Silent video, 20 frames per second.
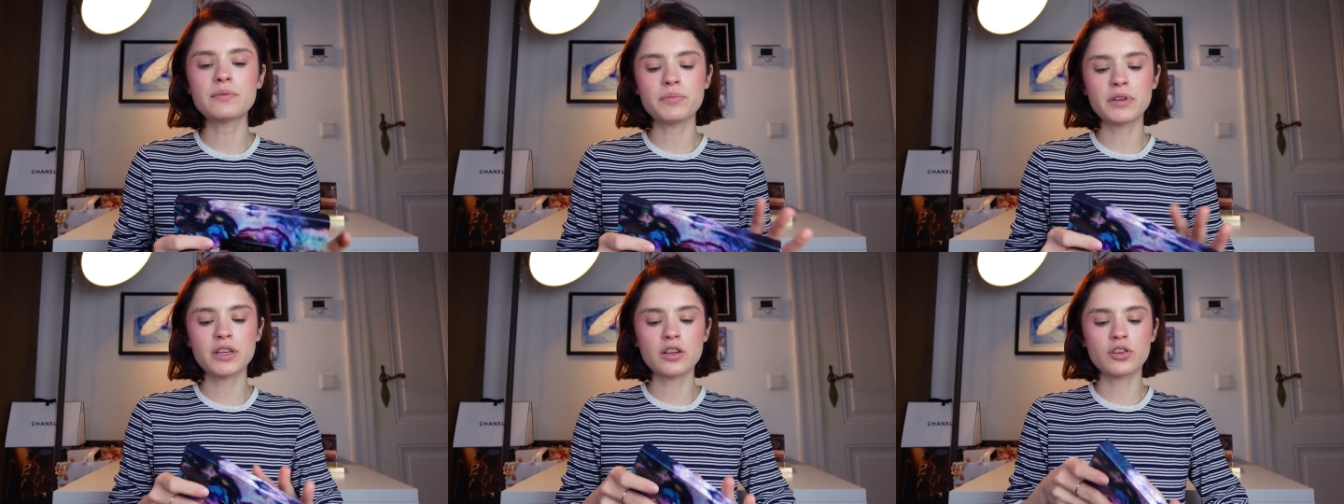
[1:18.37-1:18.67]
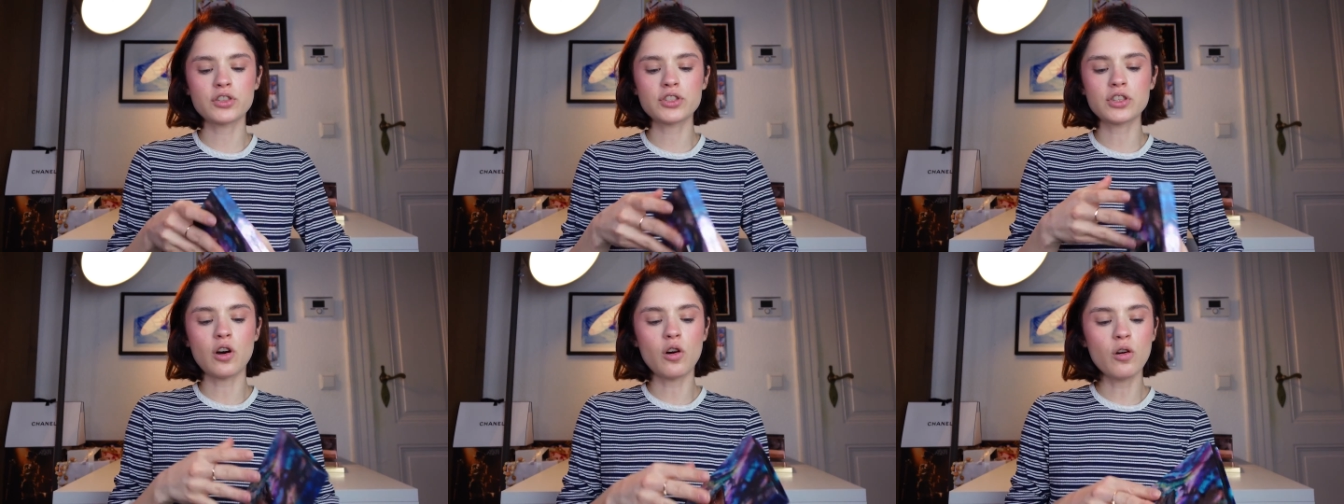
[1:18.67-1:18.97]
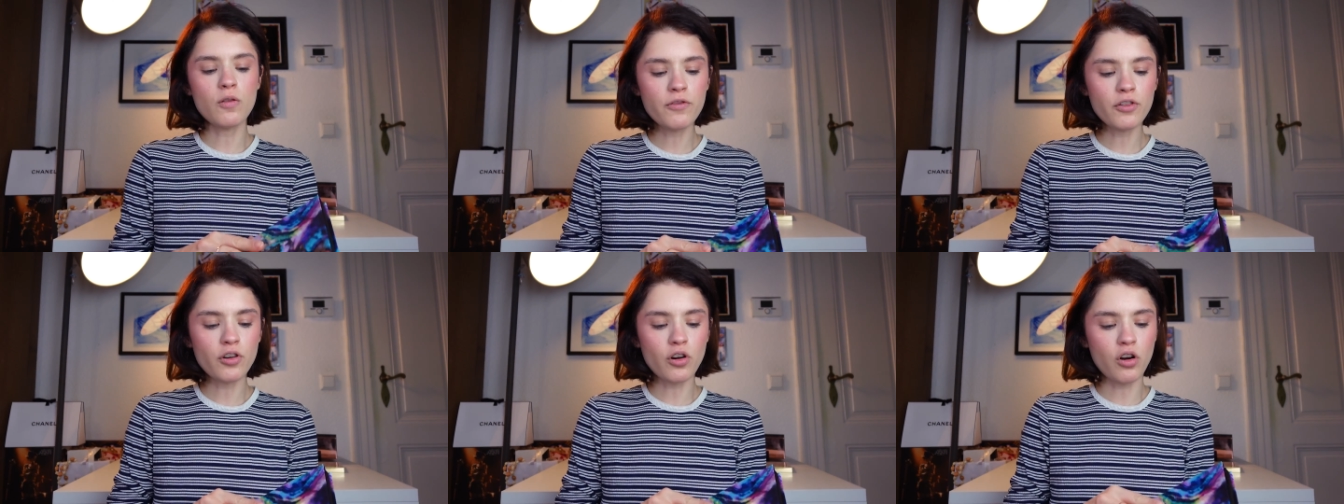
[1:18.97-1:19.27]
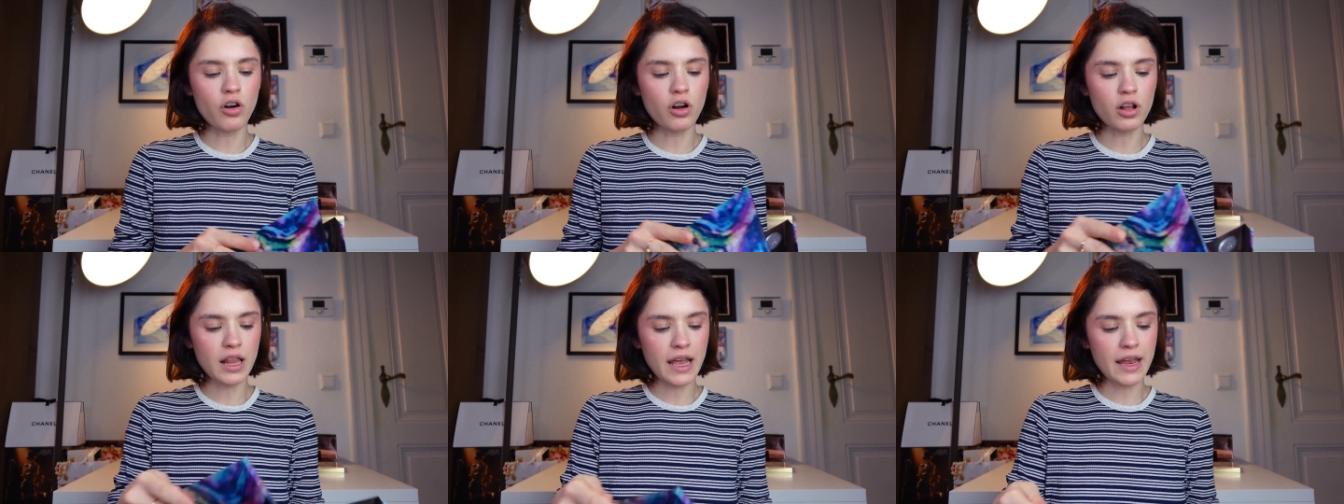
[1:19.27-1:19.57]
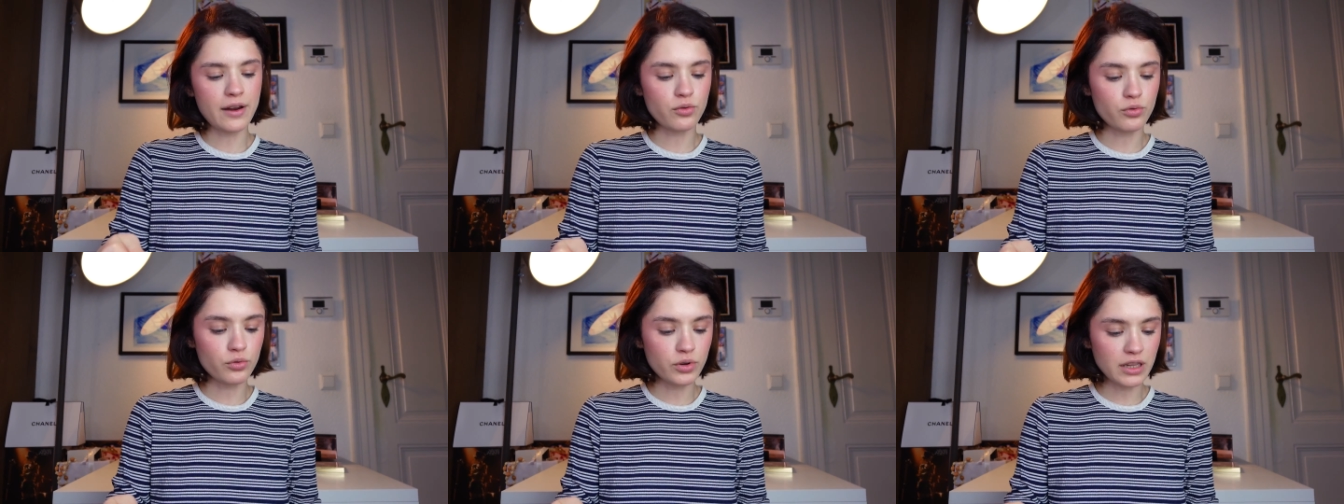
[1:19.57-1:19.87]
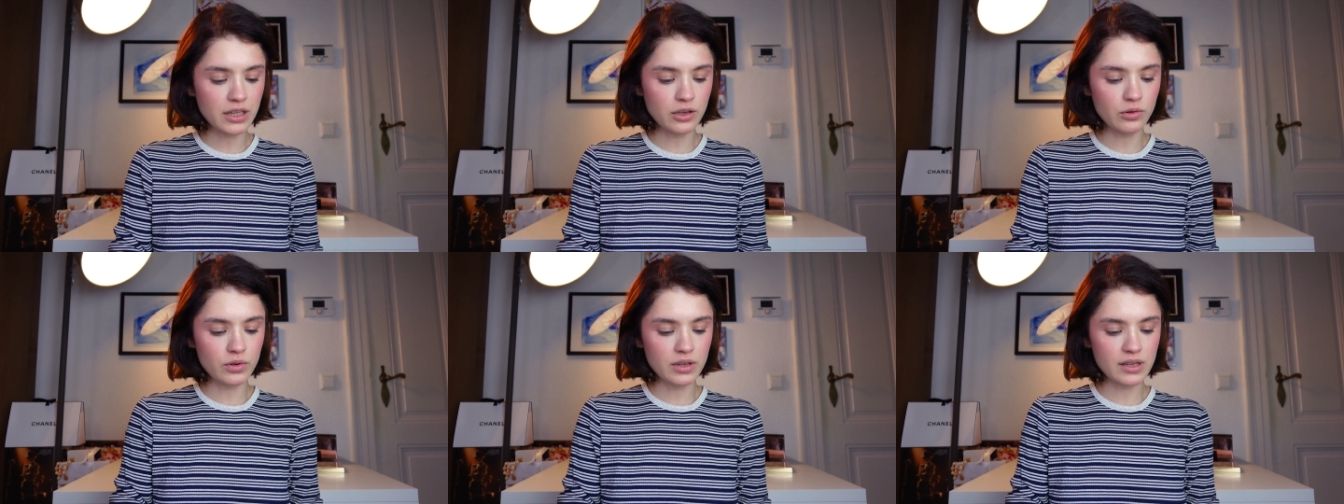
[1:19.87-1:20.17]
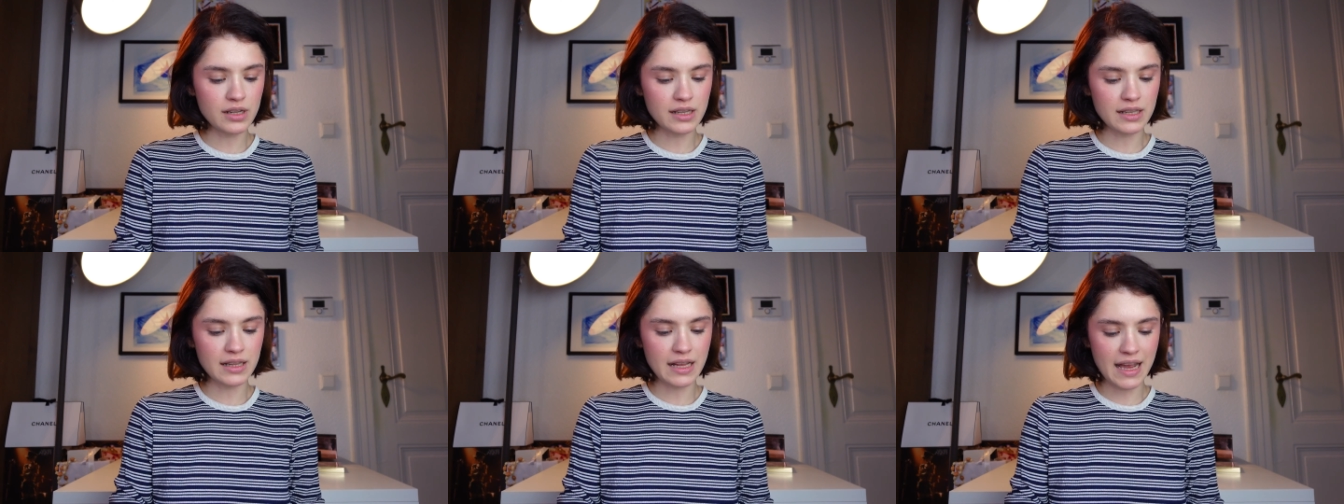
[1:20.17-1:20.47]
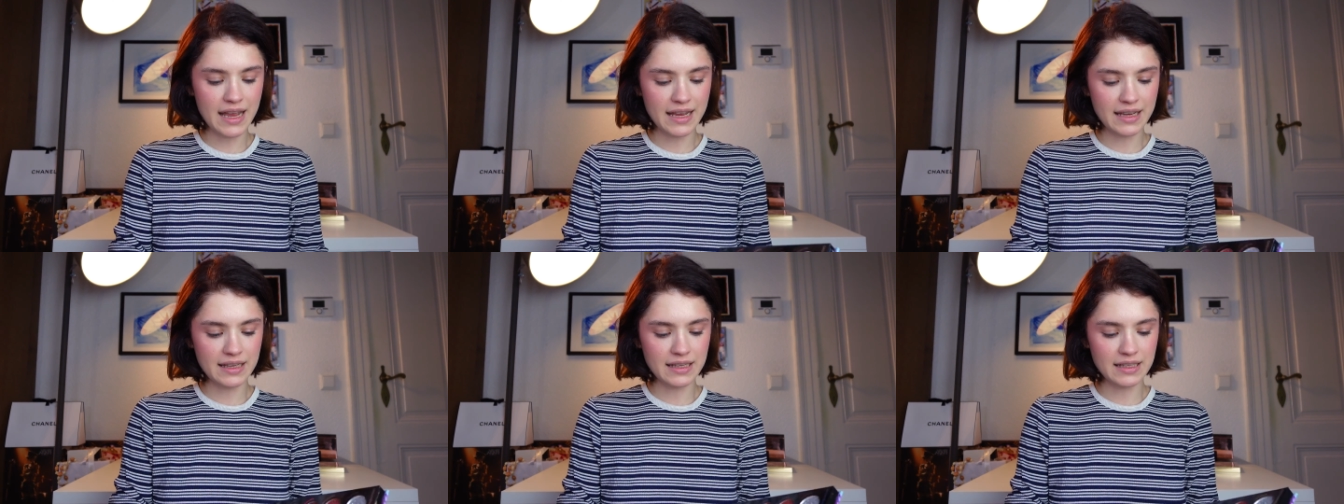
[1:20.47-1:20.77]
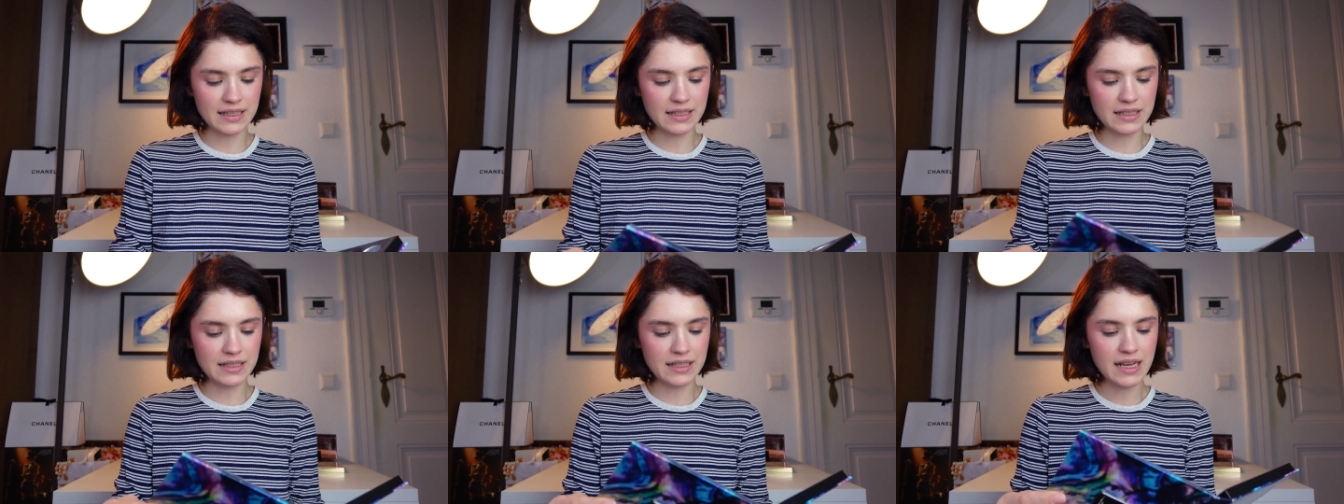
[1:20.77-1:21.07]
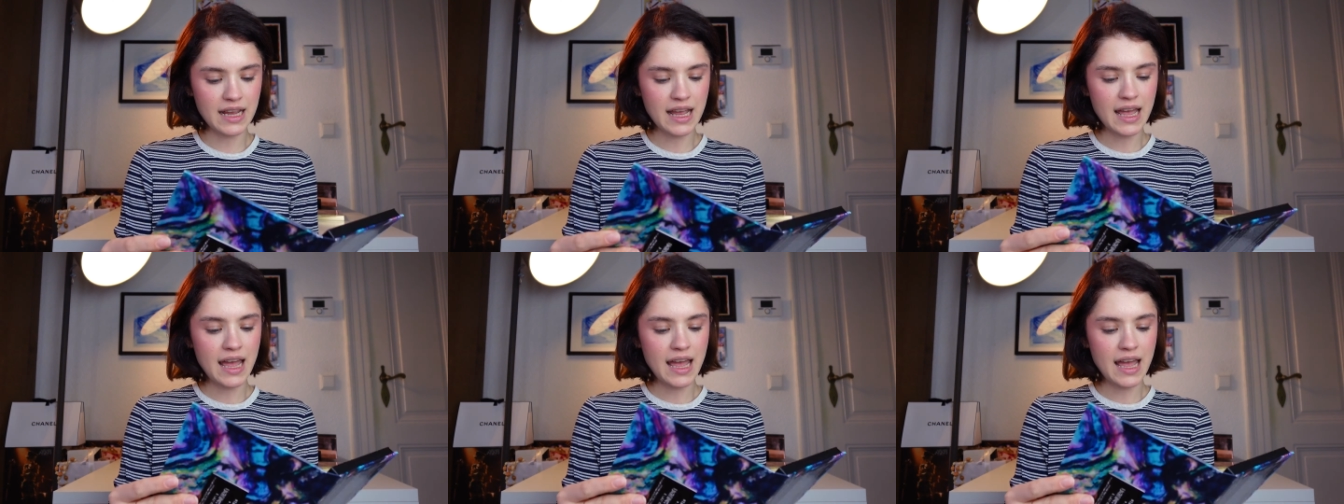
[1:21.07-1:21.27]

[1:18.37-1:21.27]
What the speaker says: because overall I really like it.